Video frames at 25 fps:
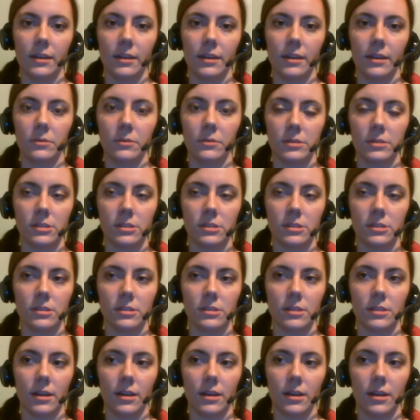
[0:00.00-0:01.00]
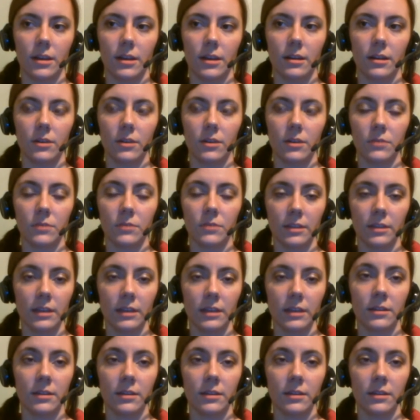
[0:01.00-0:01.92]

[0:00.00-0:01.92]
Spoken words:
It was a really